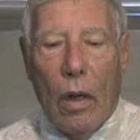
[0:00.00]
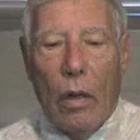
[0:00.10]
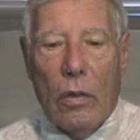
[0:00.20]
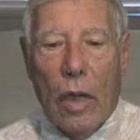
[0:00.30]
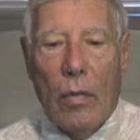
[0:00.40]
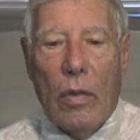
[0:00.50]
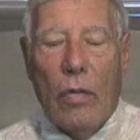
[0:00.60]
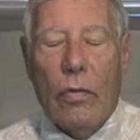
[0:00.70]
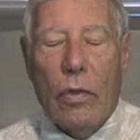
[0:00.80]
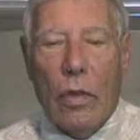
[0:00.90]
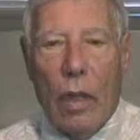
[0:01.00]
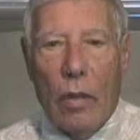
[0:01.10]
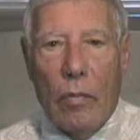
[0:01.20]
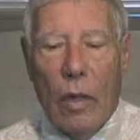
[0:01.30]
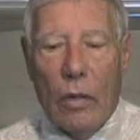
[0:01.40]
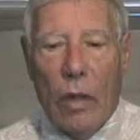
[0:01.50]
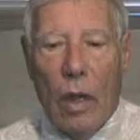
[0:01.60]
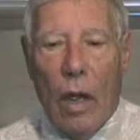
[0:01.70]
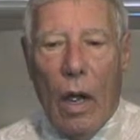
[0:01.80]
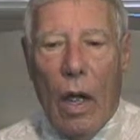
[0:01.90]
A Sabbath of solemn rest,
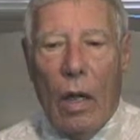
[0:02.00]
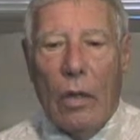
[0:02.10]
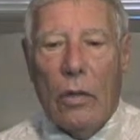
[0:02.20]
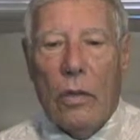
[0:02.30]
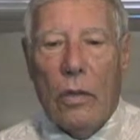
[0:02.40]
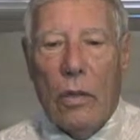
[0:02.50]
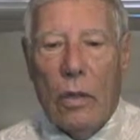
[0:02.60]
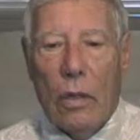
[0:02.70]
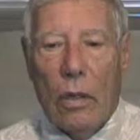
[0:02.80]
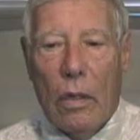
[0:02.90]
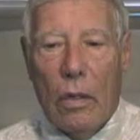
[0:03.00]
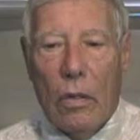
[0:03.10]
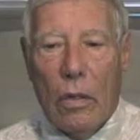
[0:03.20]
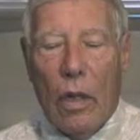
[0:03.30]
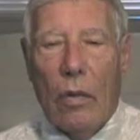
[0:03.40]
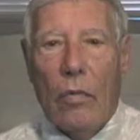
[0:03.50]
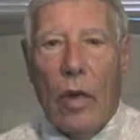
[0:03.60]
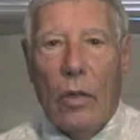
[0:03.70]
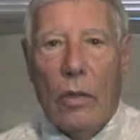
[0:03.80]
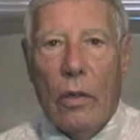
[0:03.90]
highest solemn
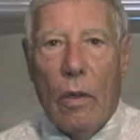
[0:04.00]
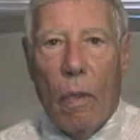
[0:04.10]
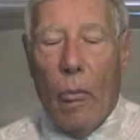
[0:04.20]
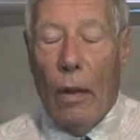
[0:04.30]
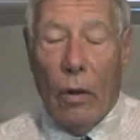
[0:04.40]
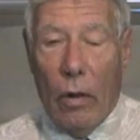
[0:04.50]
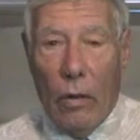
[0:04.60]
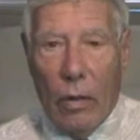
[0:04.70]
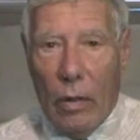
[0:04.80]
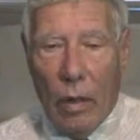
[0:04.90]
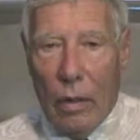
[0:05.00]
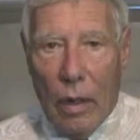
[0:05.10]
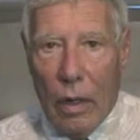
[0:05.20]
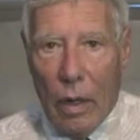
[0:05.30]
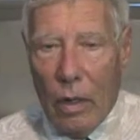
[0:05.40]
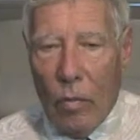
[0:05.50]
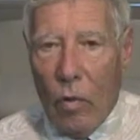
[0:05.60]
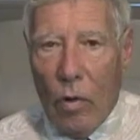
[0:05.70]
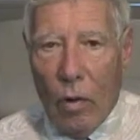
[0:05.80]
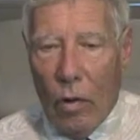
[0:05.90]
rest, and not any
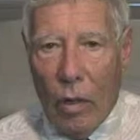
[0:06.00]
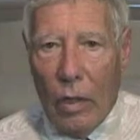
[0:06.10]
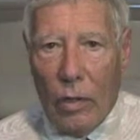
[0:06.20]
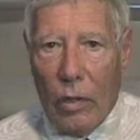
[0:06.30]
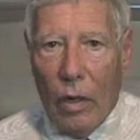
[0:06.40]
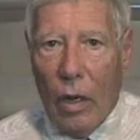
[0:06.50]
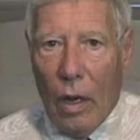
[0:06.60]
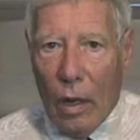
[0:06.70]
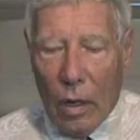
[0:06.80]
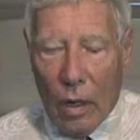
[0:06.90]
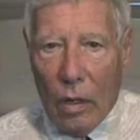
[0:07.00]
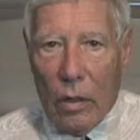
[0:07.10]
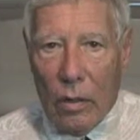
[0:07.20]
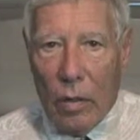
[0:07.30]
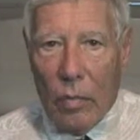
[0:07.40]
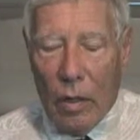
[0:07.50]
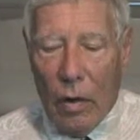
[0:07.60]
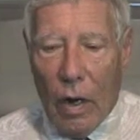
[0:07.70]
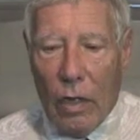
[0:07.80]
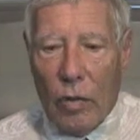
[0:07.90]
more or less, except in
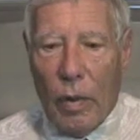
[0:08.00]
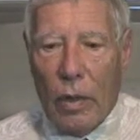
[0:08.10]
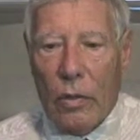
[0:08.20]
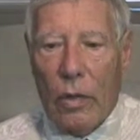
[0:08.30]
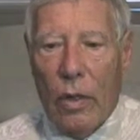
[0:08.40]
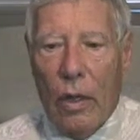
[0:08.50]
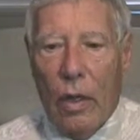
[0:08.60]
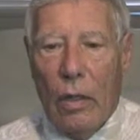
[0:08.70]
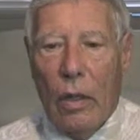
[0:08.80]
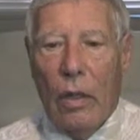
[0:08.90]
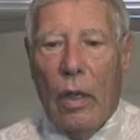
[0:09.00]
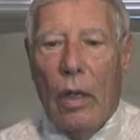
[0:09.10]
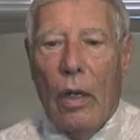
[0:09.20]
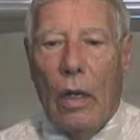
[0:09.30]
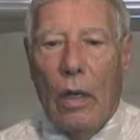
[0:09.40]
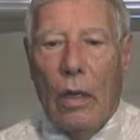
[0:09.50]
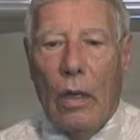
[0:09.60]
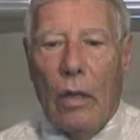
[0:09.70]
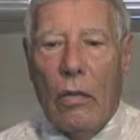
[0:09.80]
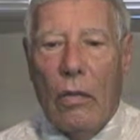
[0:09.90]
their aspects, than
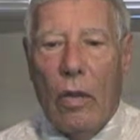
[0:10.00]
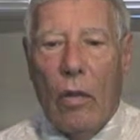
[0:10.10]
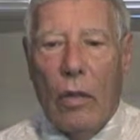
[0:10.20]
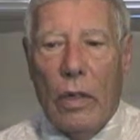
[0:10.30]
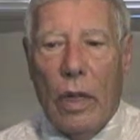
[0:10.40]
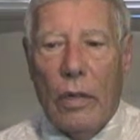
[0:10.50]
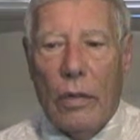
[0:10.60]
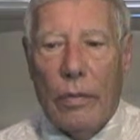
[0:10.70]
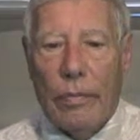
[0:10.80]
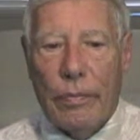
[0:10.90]
any other of the holy days.